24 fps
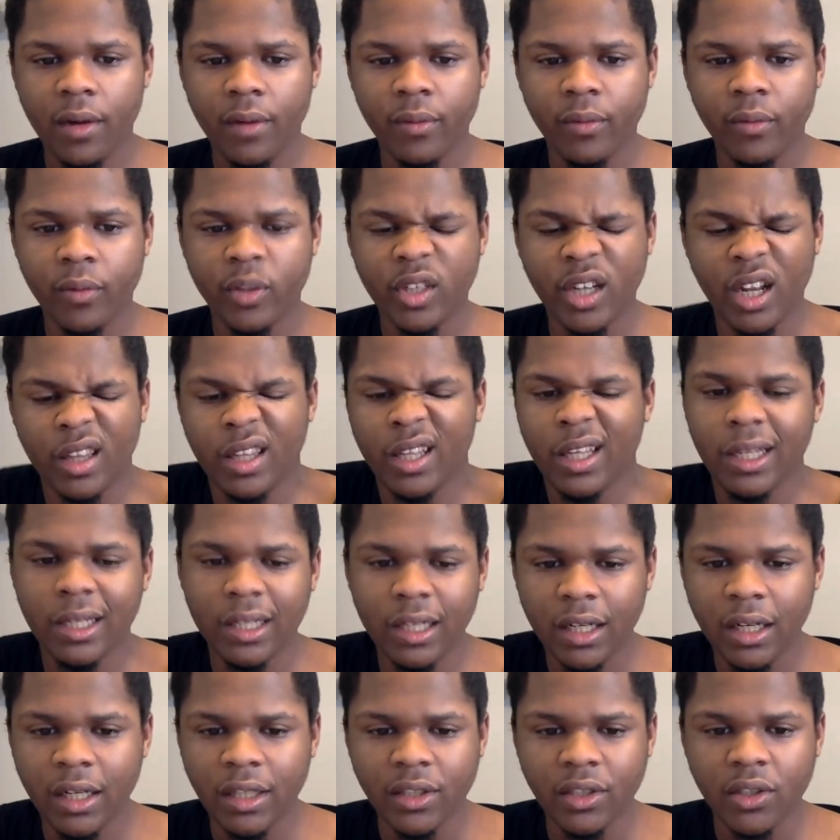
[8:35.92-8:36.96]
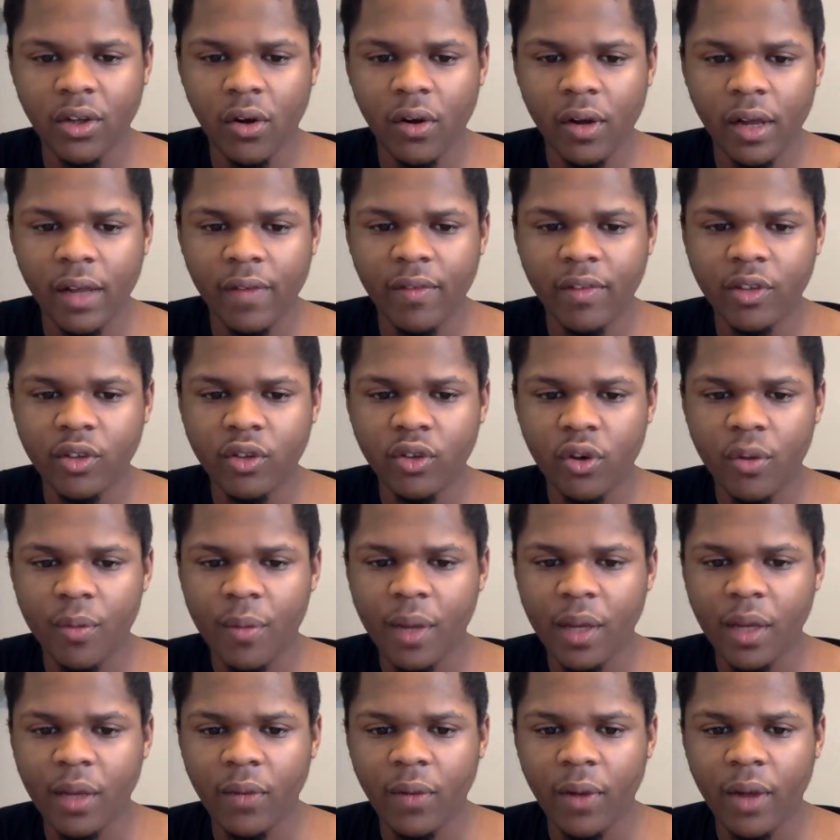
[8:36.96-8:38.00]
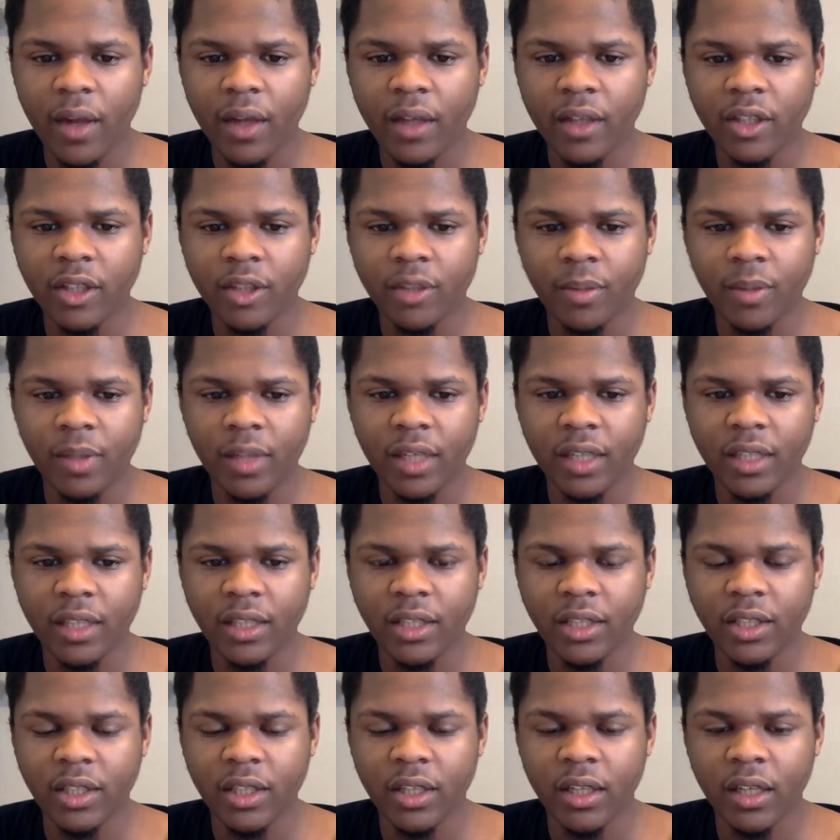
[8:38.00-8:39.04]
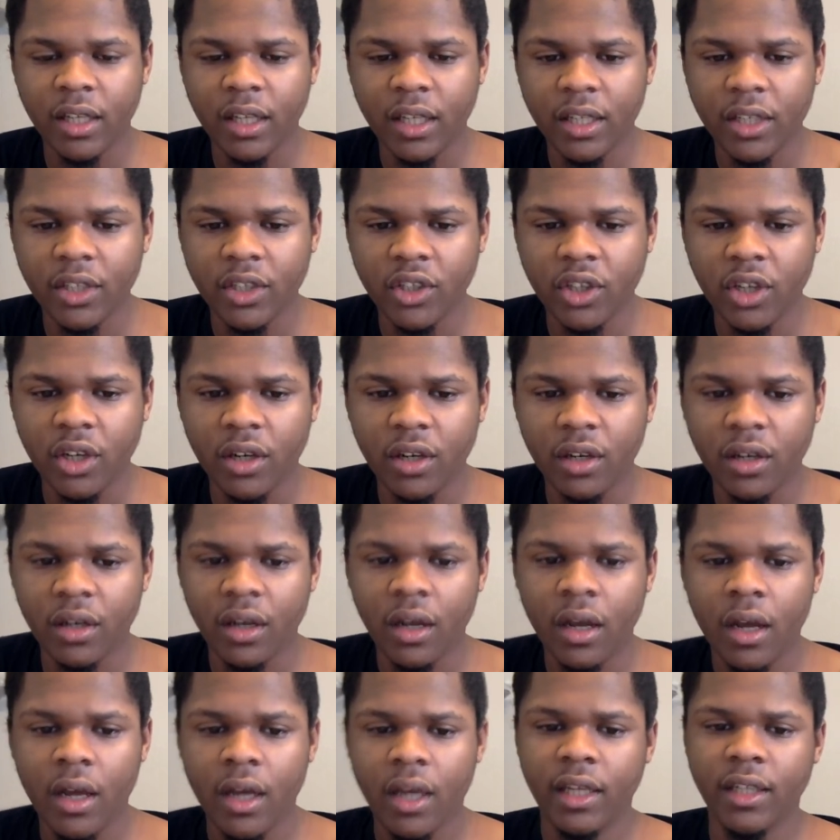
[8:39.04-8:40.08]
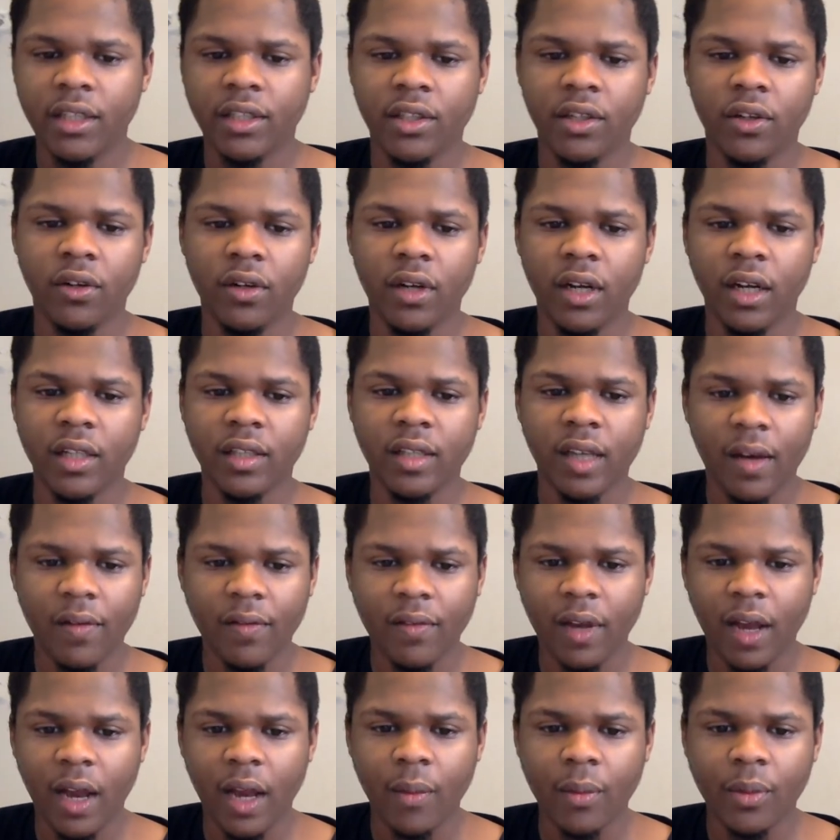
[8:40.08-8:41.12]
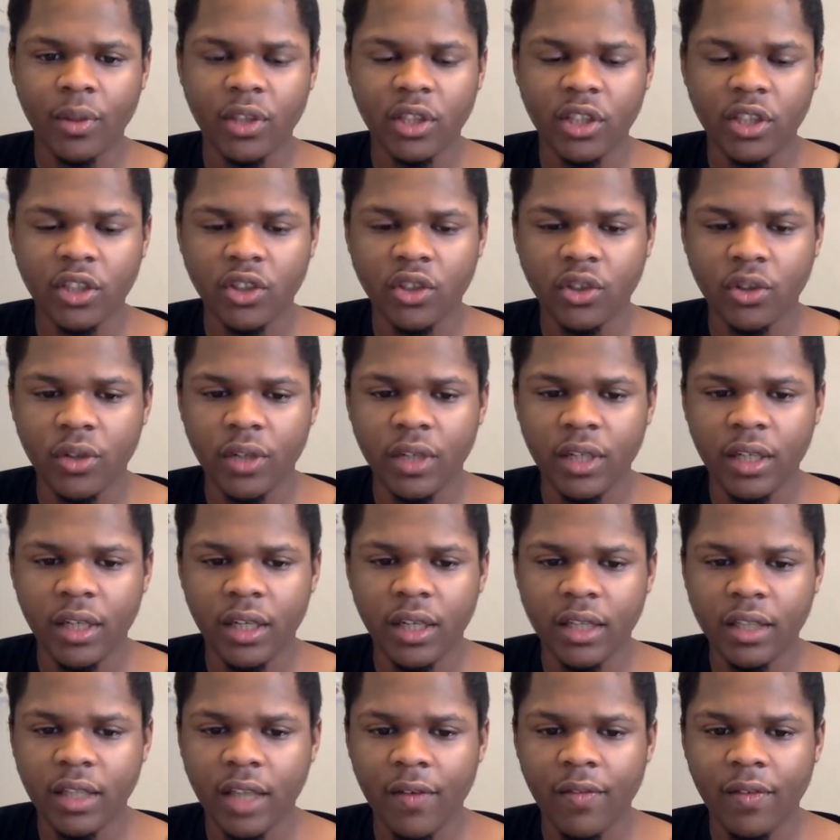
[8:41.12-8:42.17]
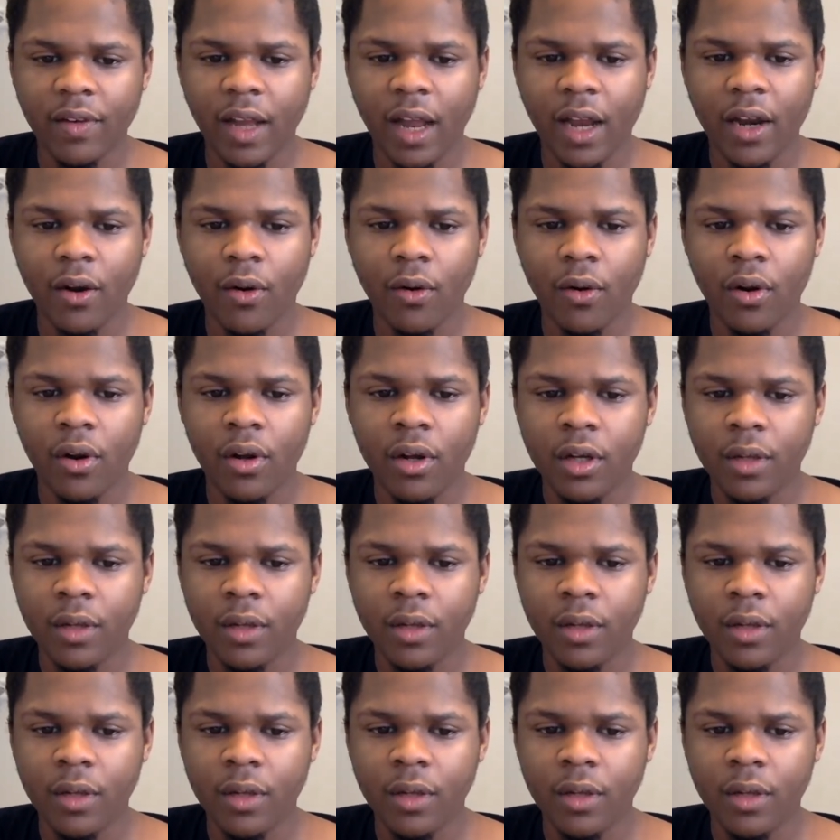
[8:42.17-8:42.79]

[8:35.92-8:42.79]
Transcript: which I think the Knicks going to give it to him anyway, just because he still is young. He still does have a lot of potential. He does have a lot of